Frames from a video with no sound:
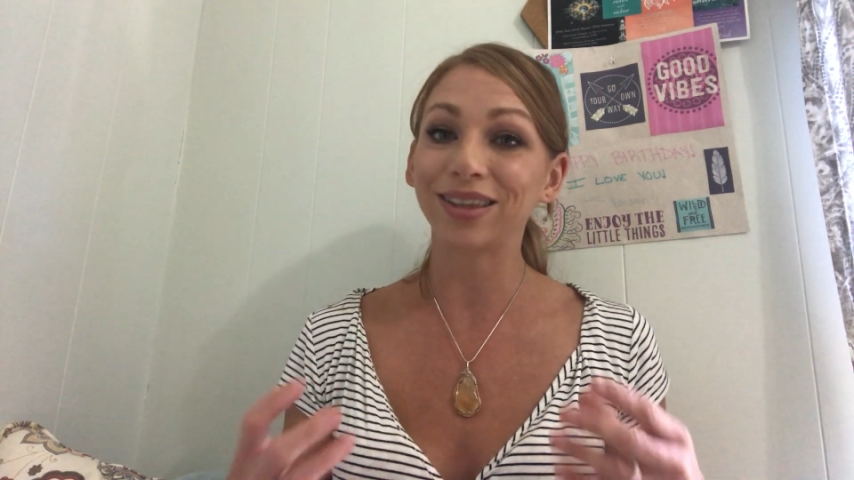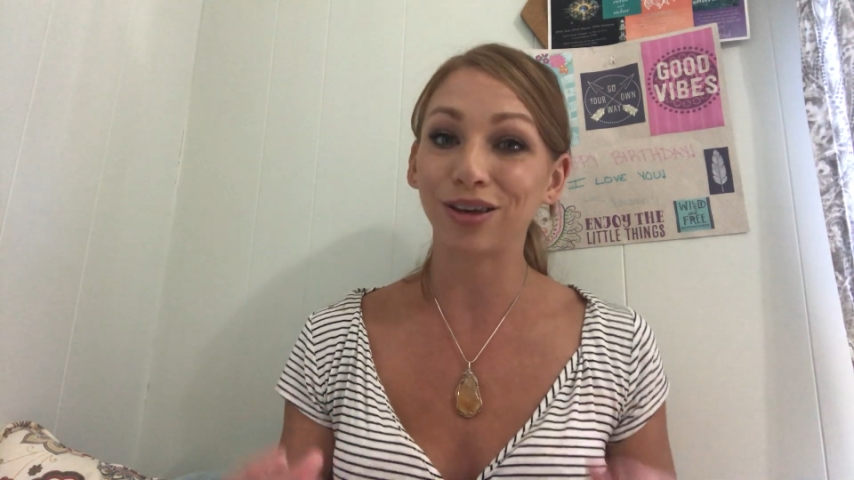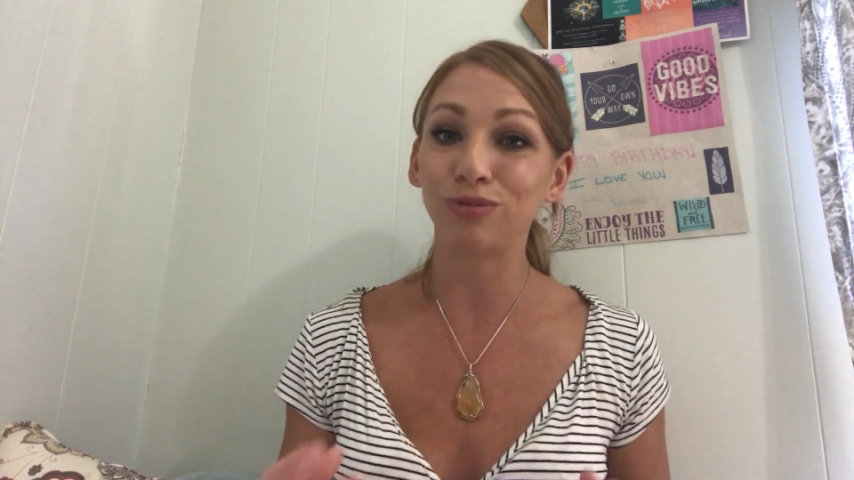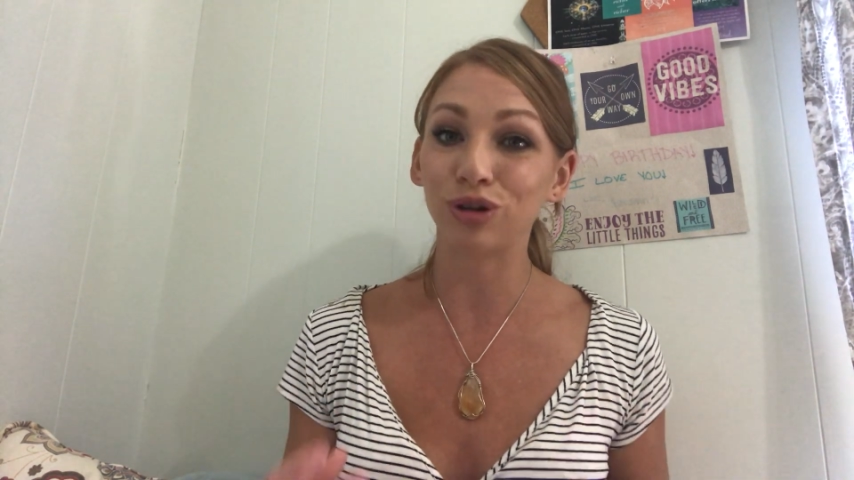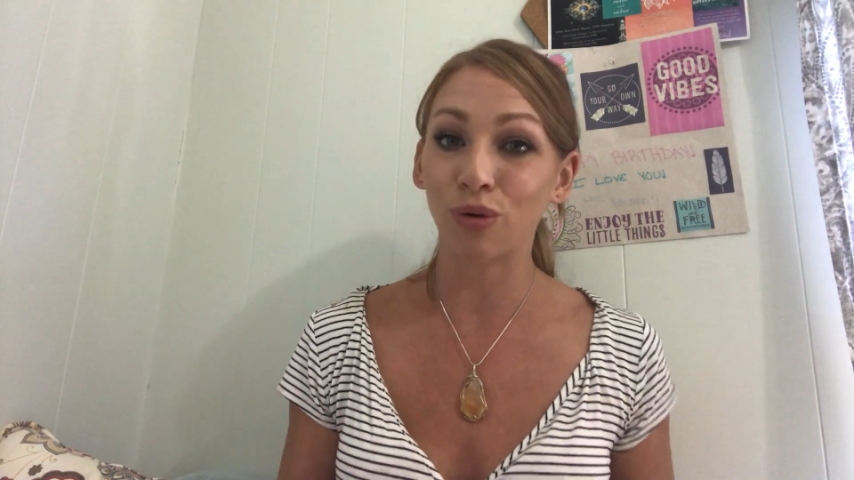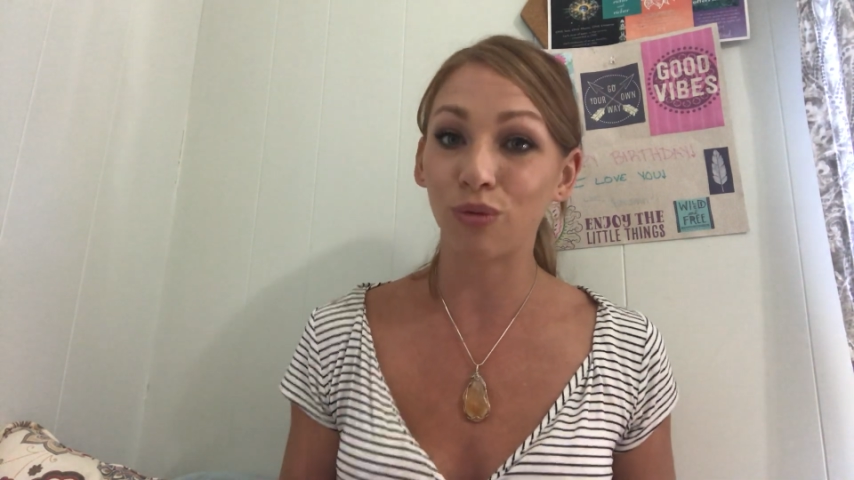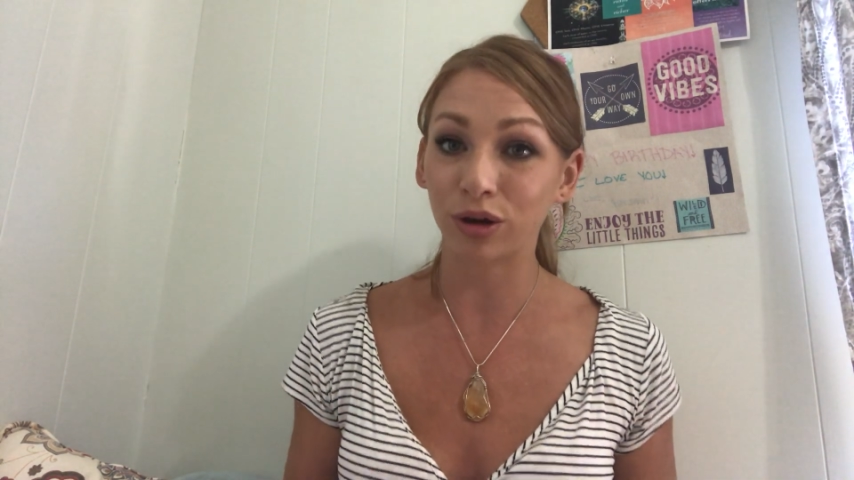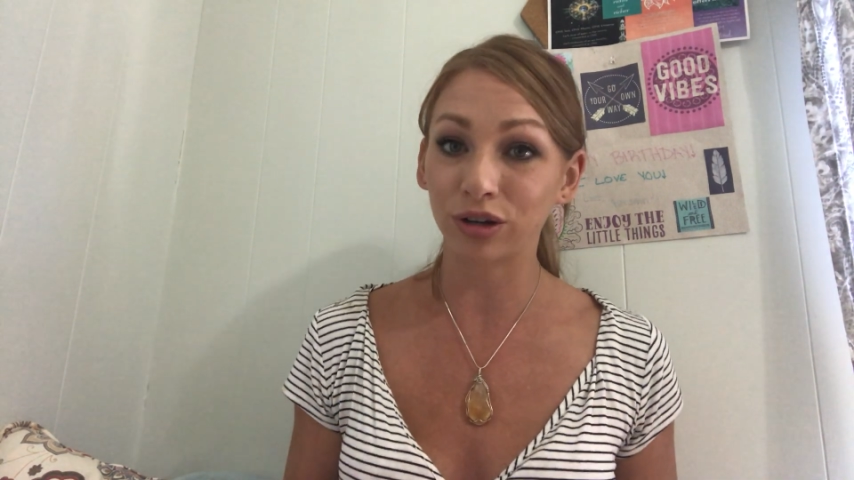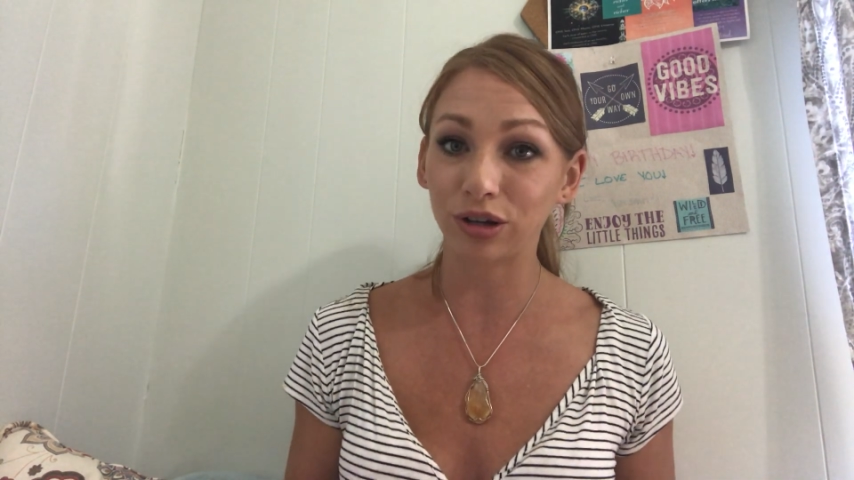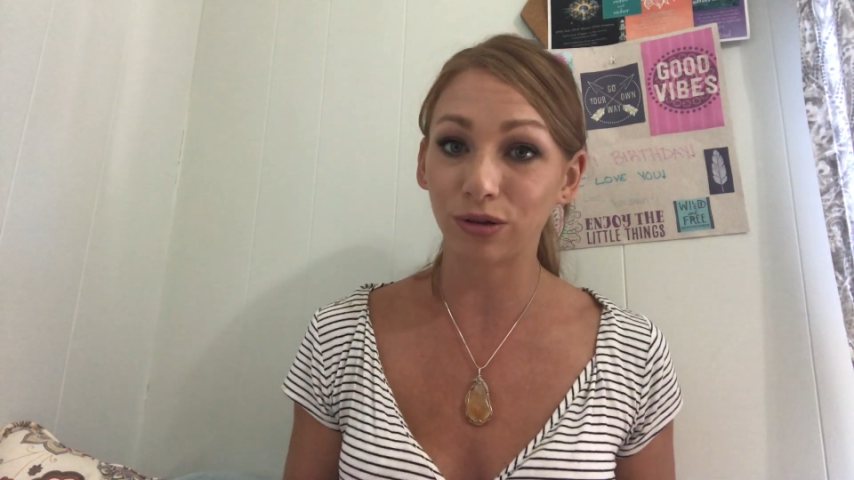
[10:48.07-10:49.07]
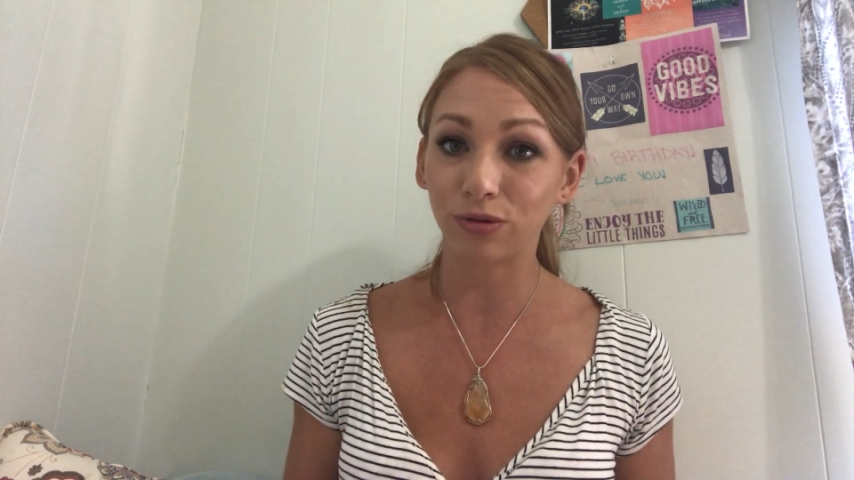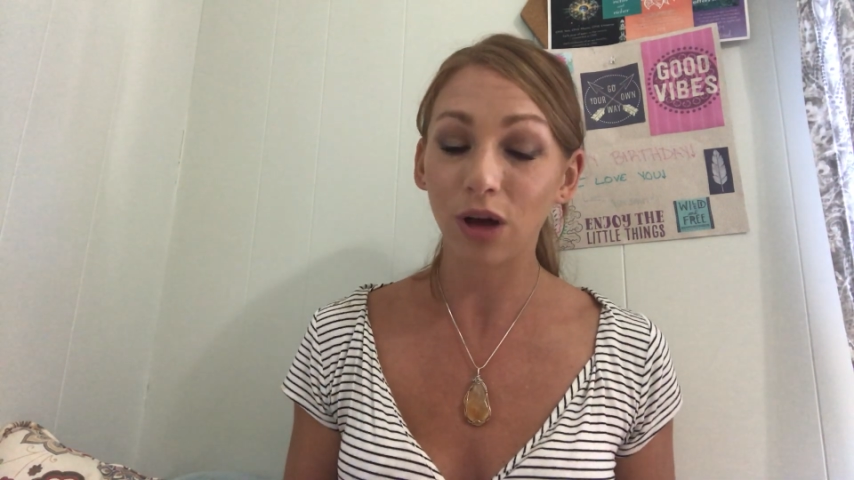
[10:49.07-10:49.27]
that you don't want to do.